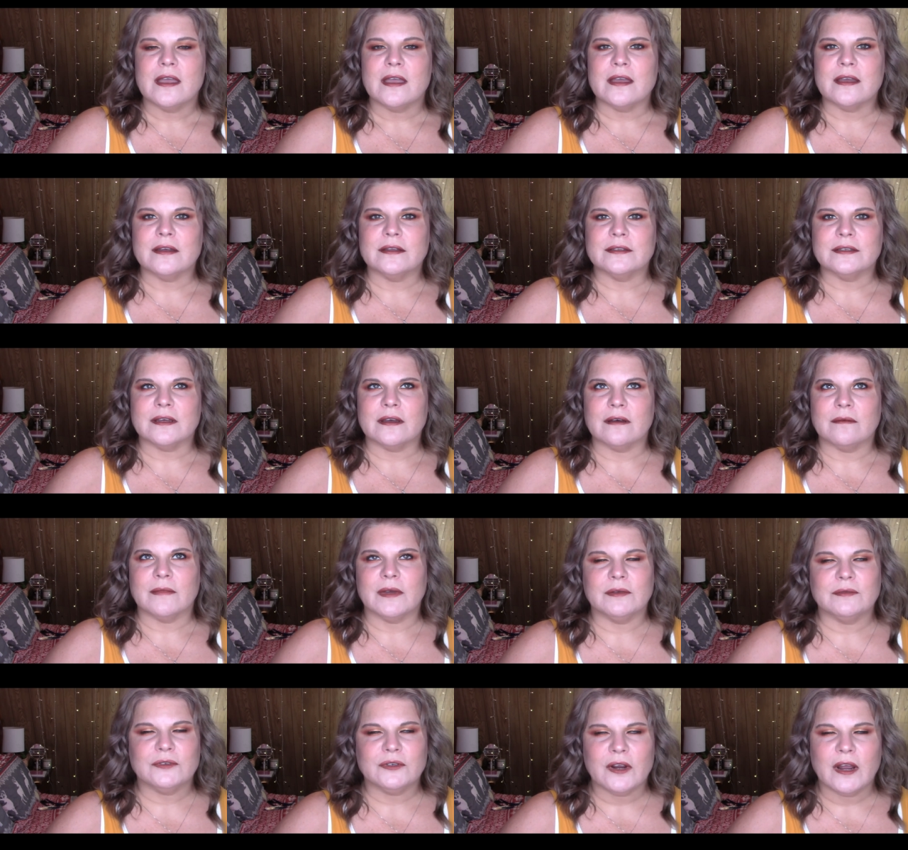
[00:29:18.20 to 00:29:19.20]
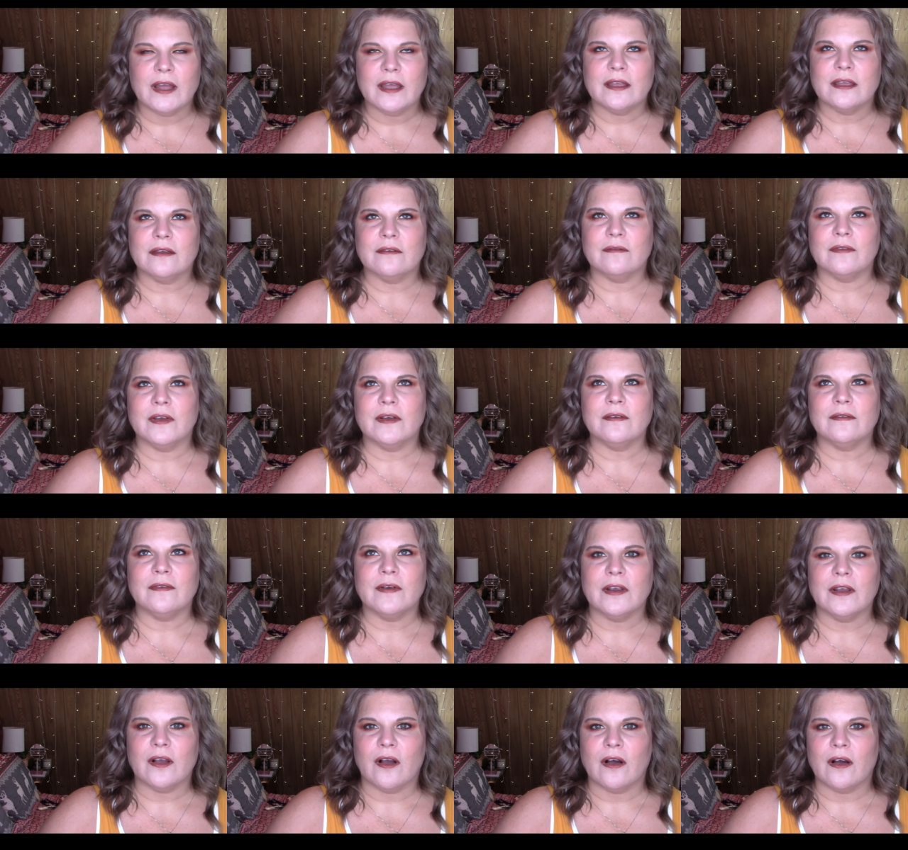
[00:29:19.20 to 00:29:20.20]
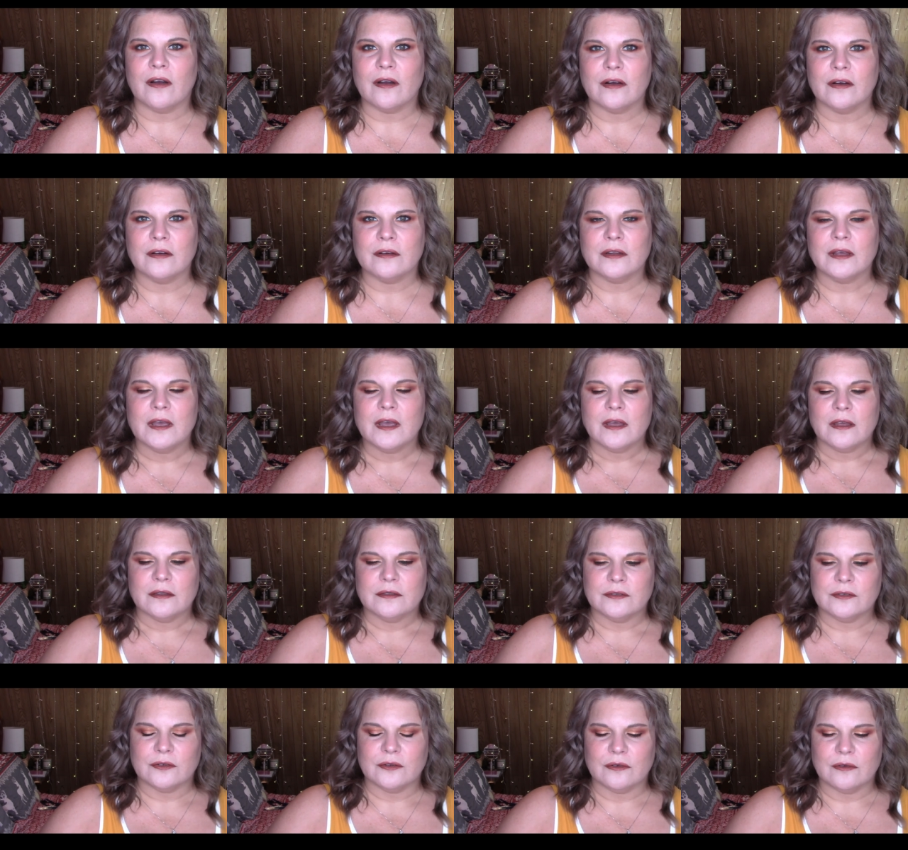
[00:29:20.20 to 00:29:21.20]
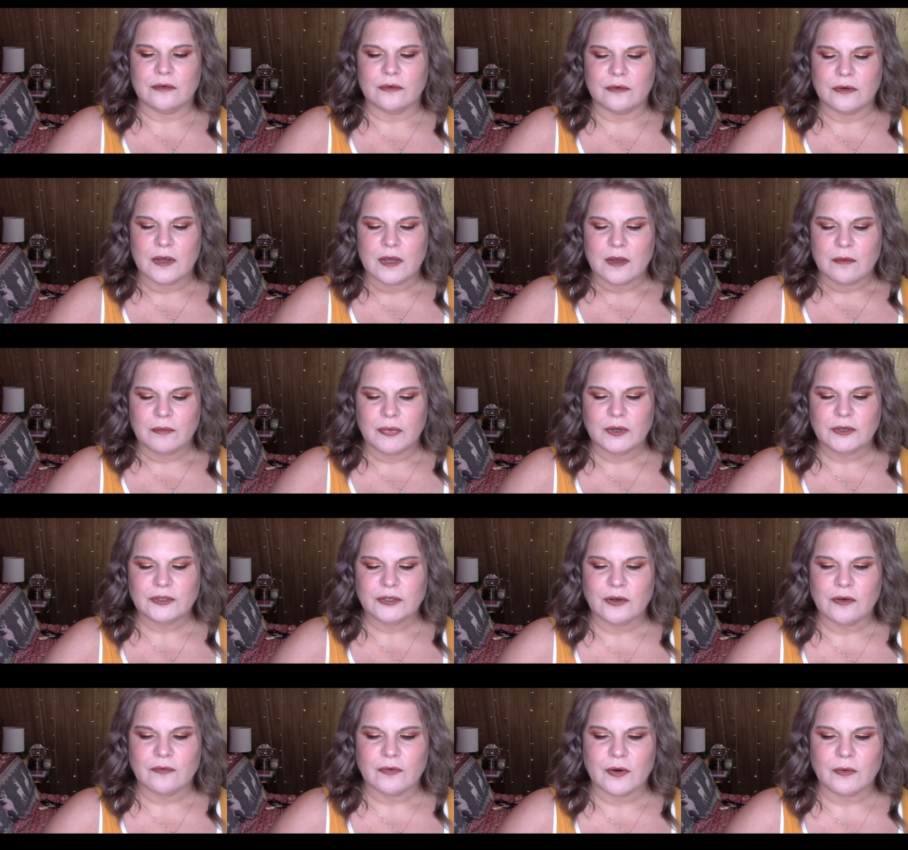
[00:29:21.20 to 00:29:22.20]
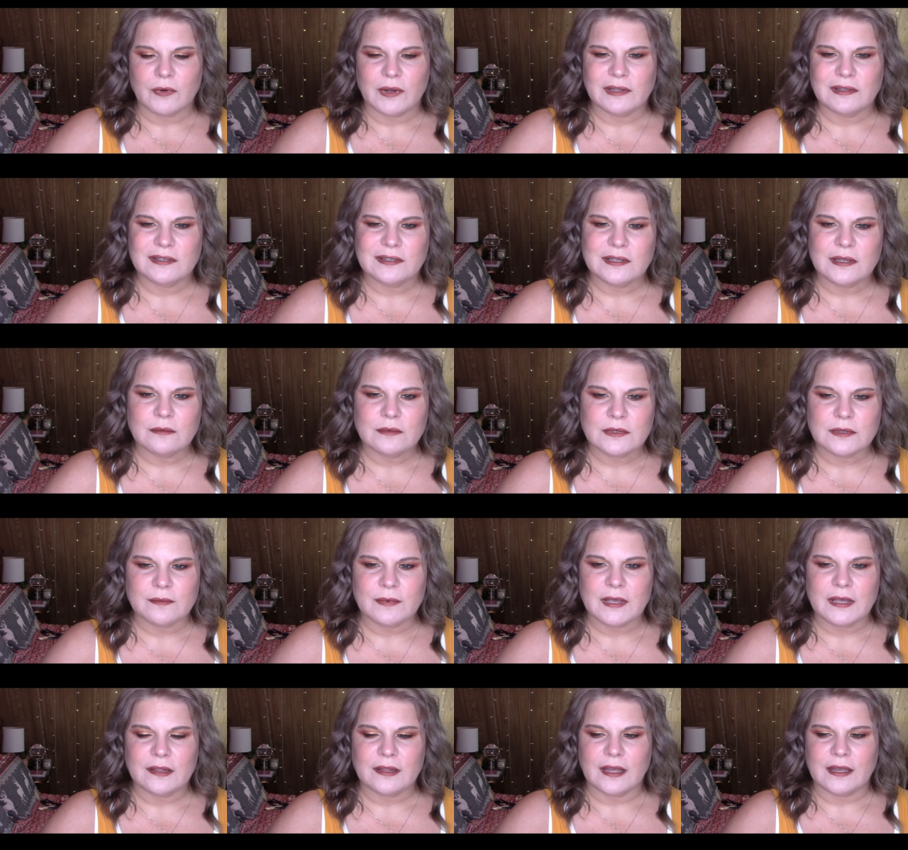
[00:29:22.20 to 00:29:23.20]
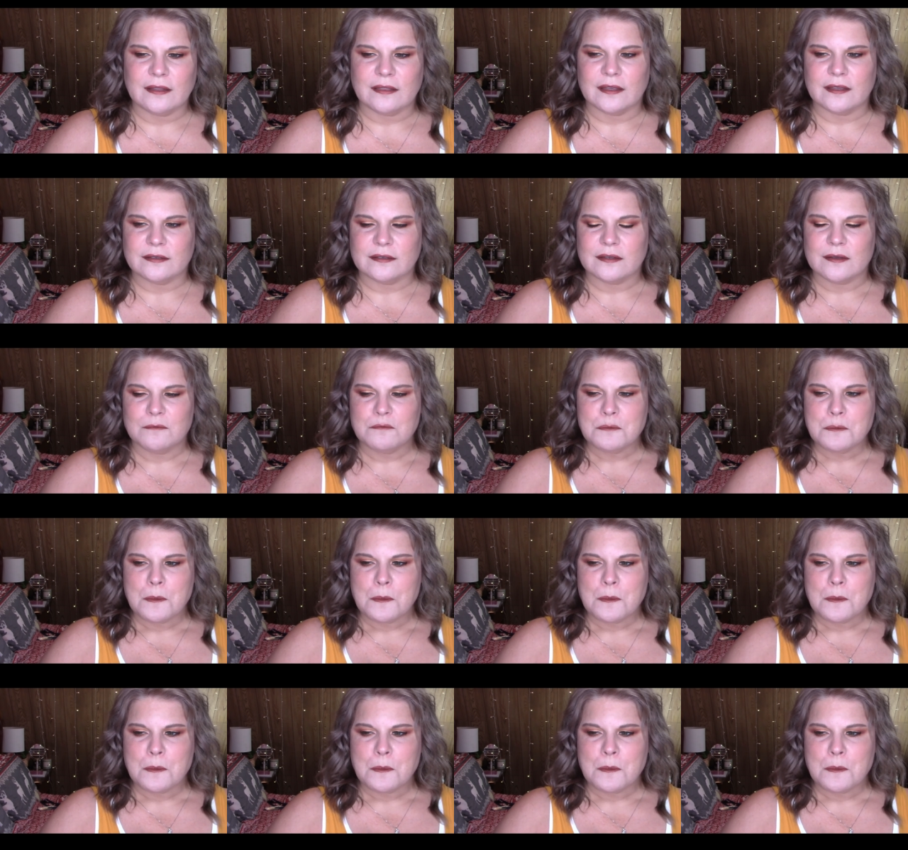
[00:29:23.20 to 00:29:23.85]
And um, I'm trying very, very hard to push over what seems to be like this